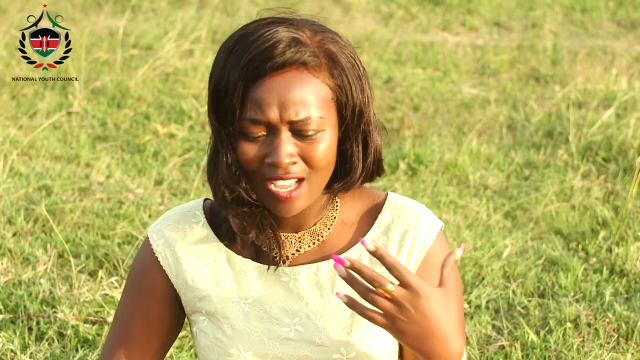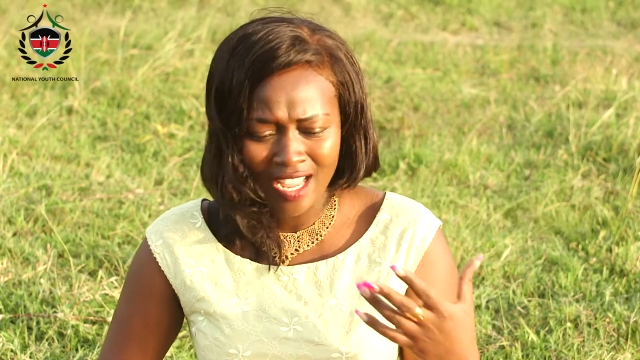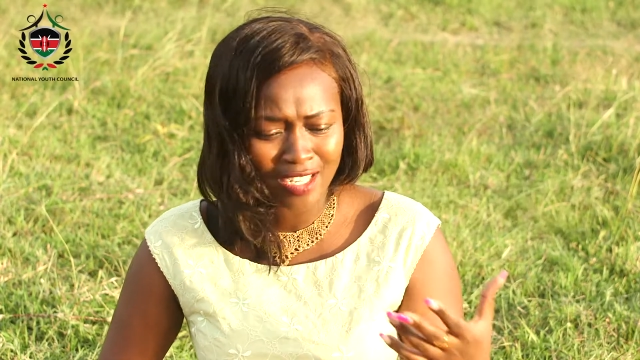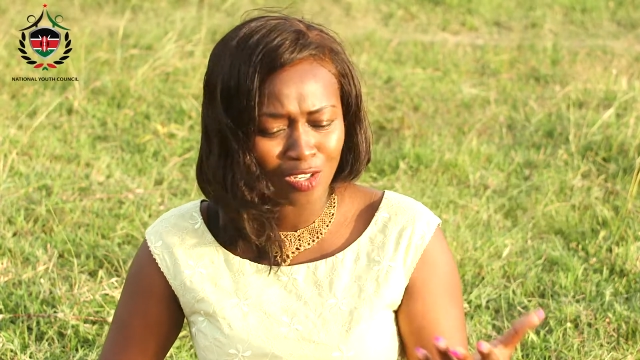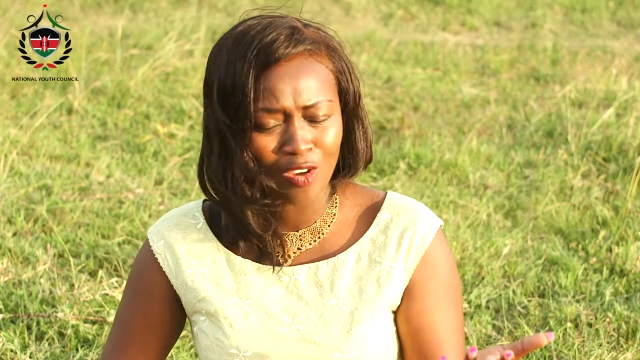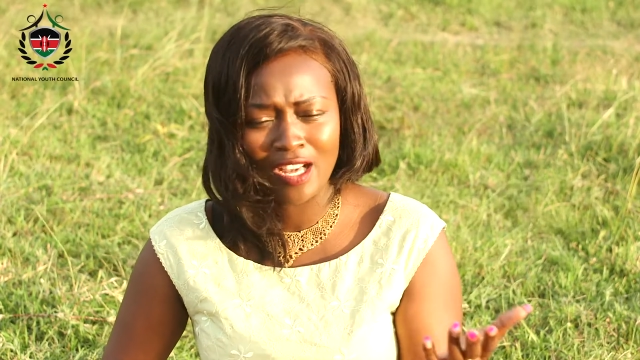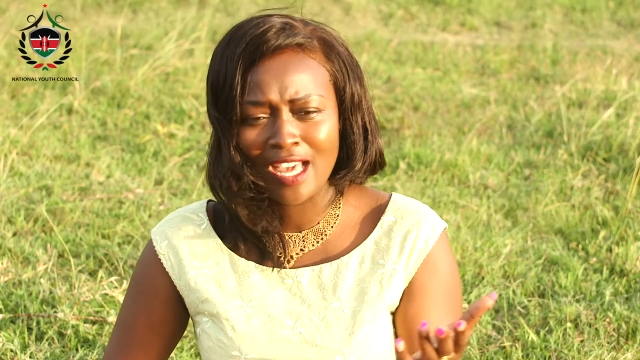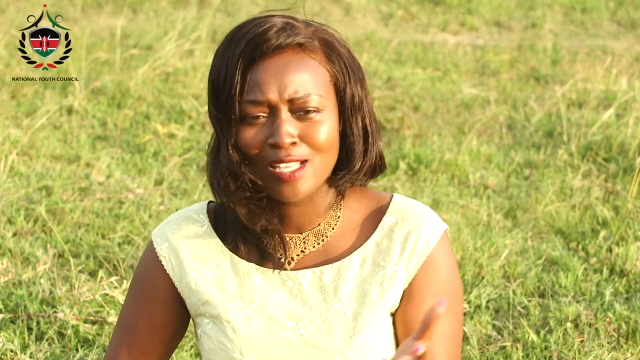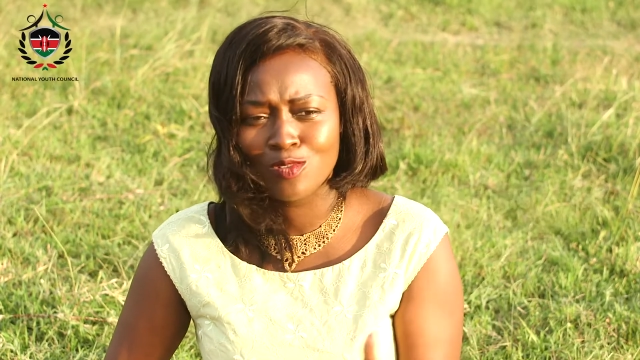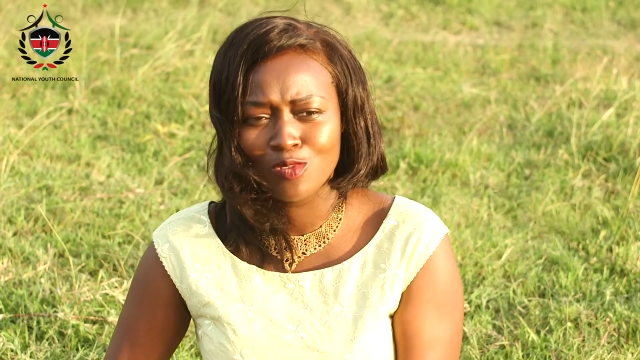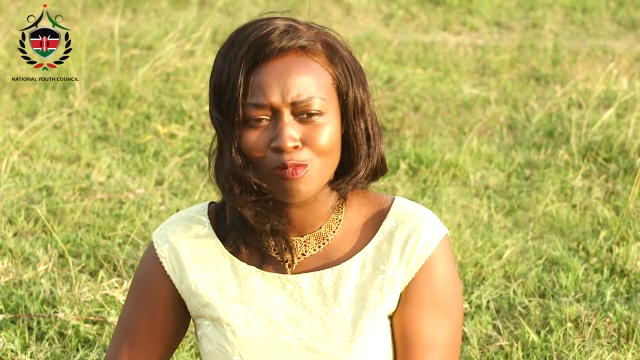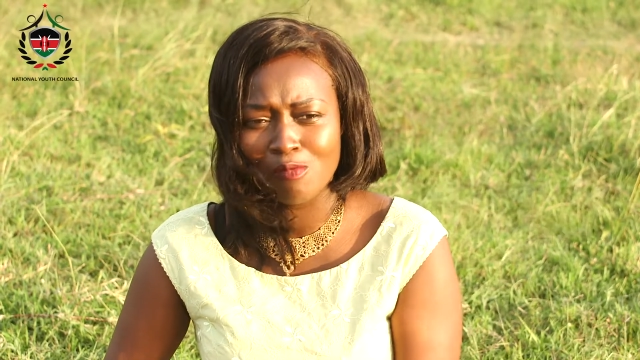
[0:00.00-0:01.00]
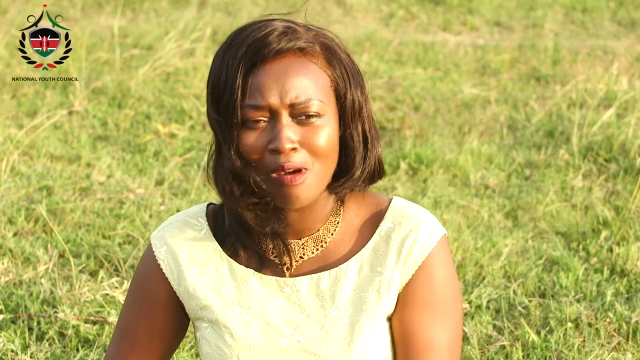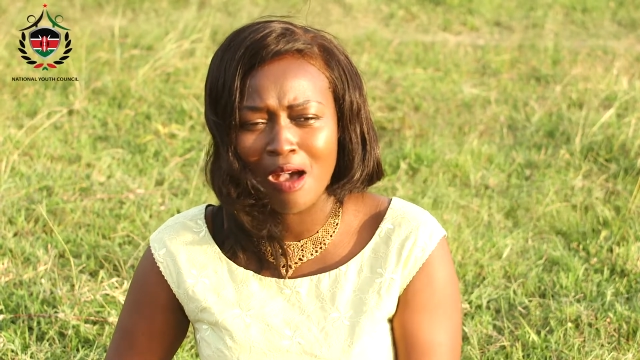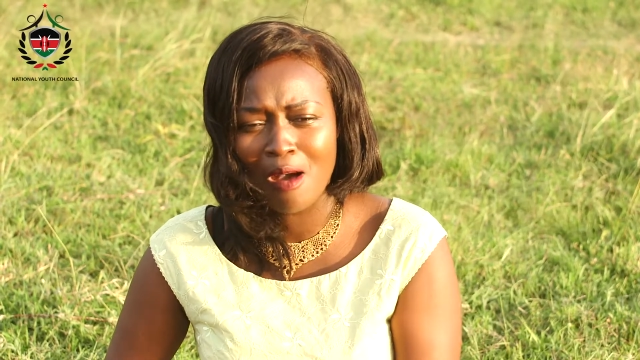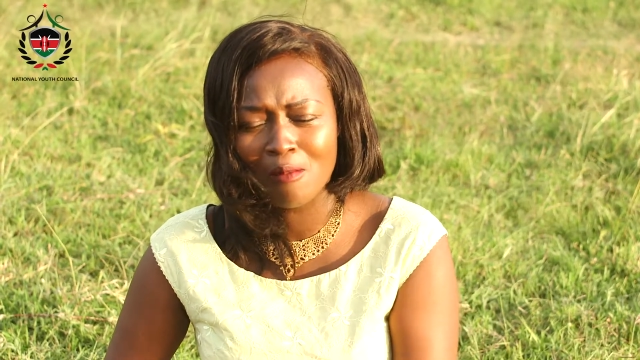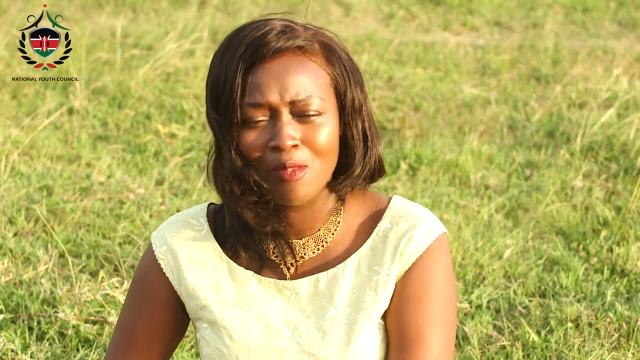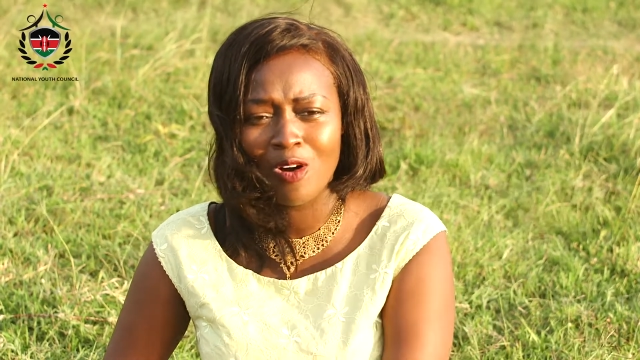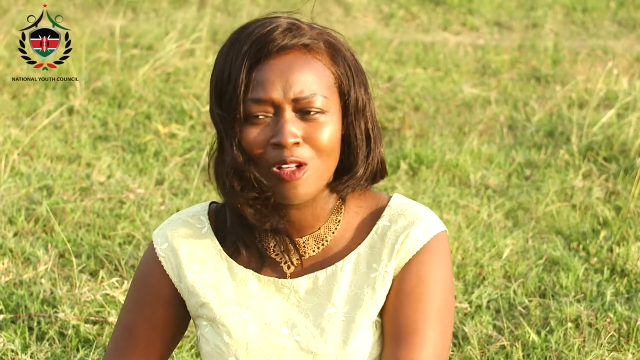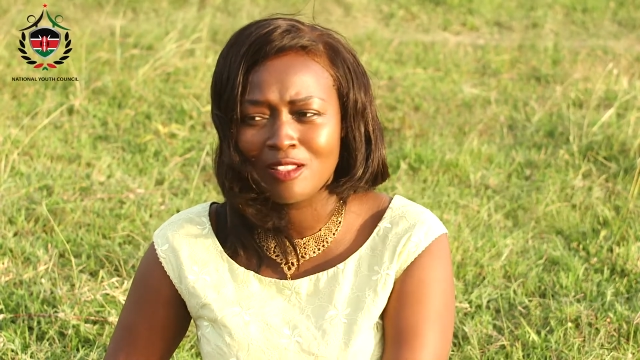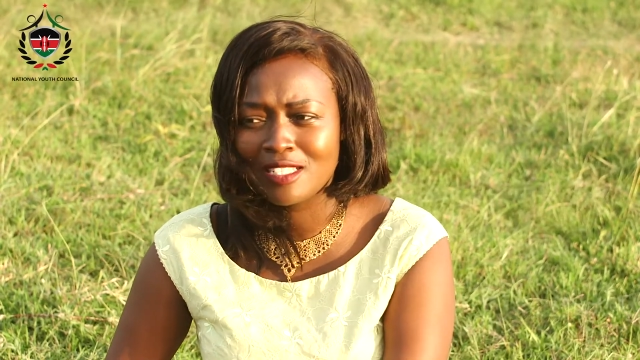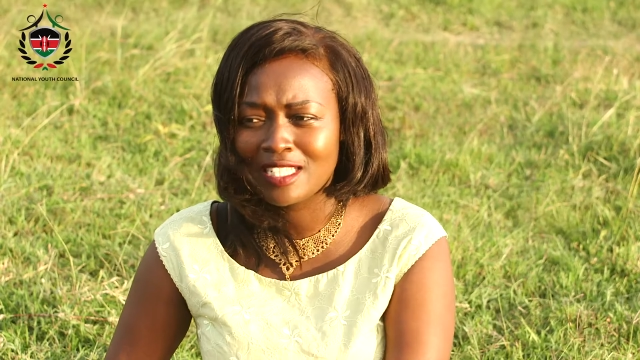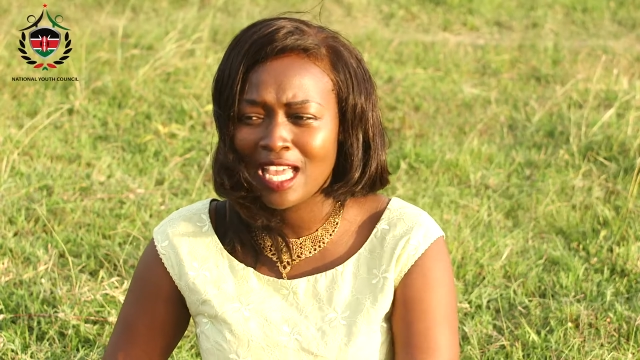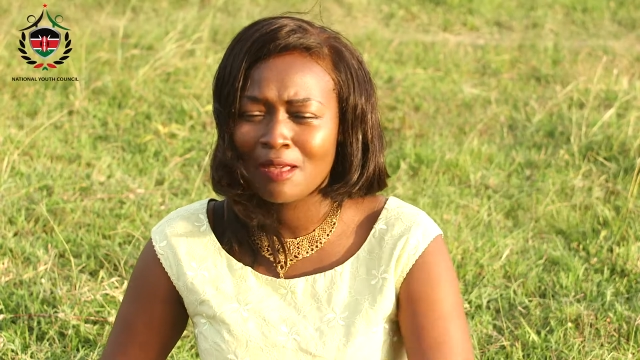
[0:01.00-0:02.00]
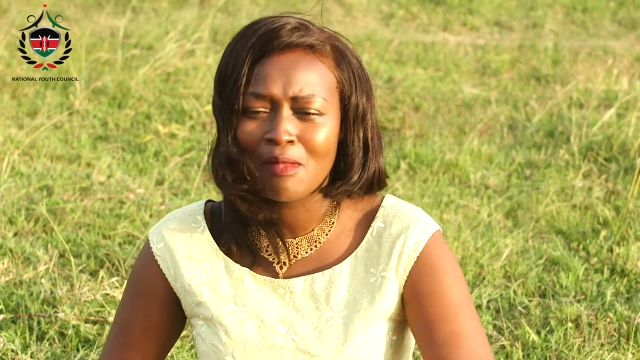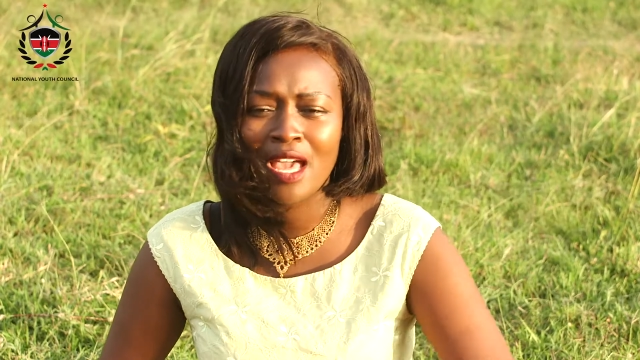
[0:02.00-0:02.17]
at loggerheads with mom all the time.